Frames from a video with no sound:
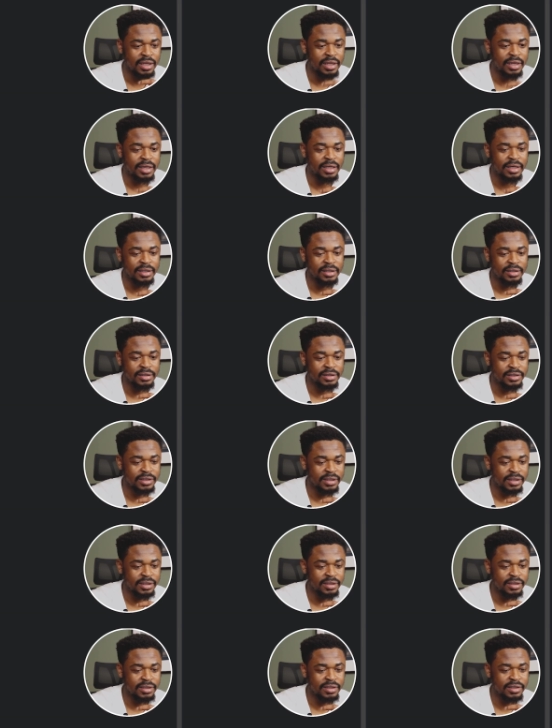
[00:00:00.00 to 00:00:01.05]
and
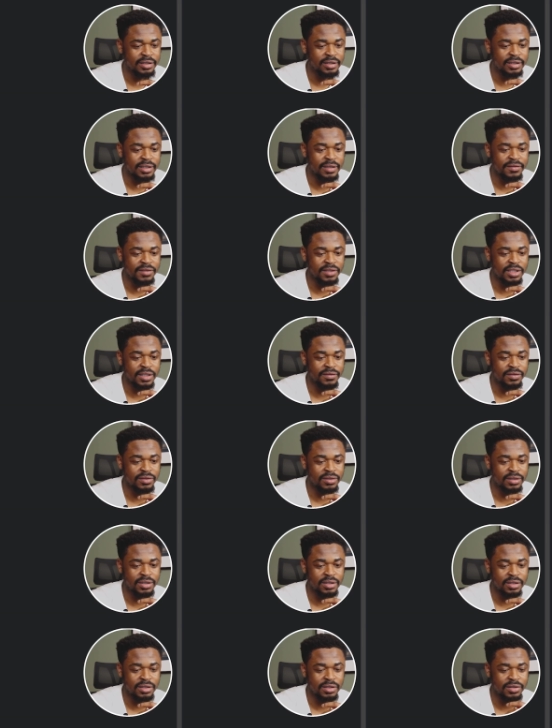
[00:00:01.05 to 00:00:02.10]
say
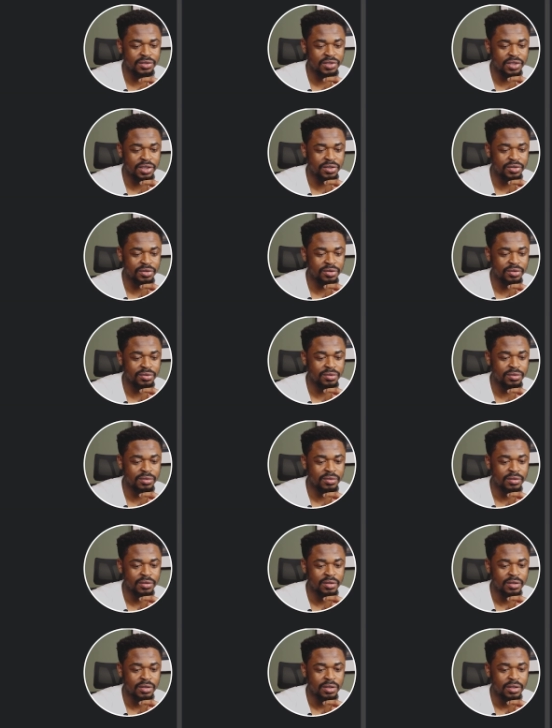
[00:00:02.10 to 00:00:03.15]
770
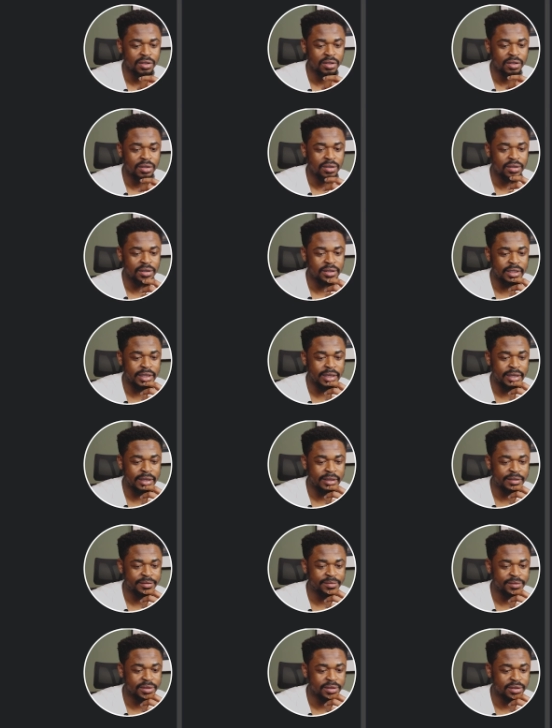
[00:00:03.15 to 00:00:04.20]

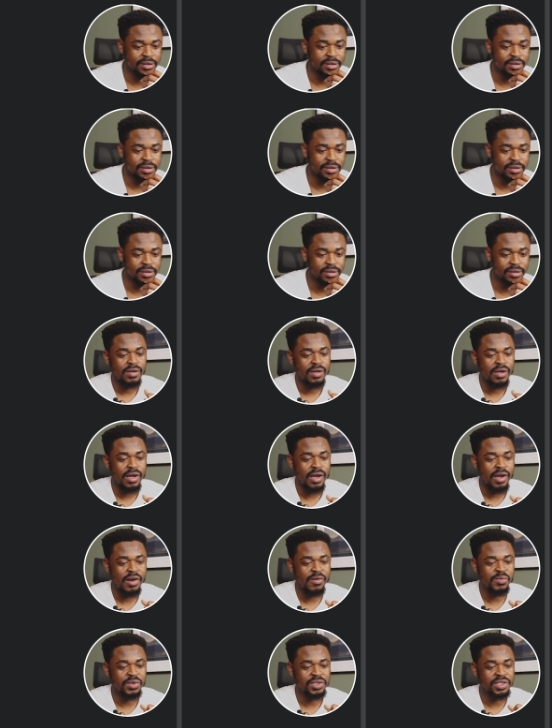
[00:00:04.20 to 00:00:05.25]
times,
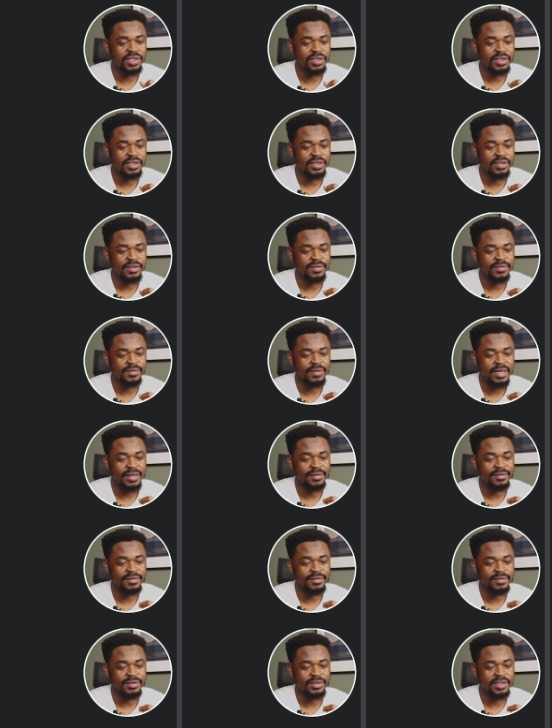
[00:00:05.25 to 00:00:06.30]
how much is it?
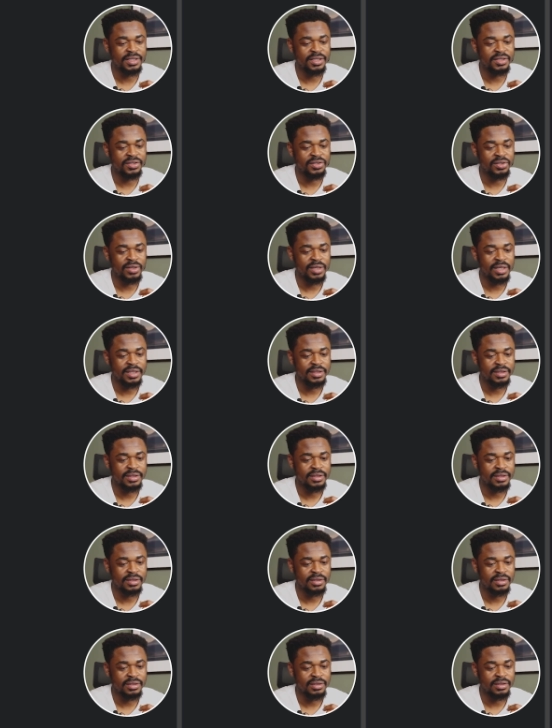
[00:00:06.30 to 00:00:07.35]
Five or
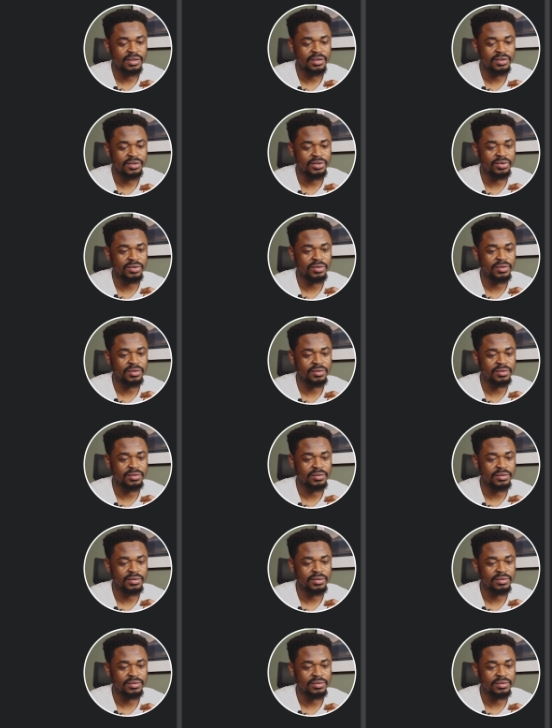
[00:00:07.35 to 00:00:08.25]
$6? So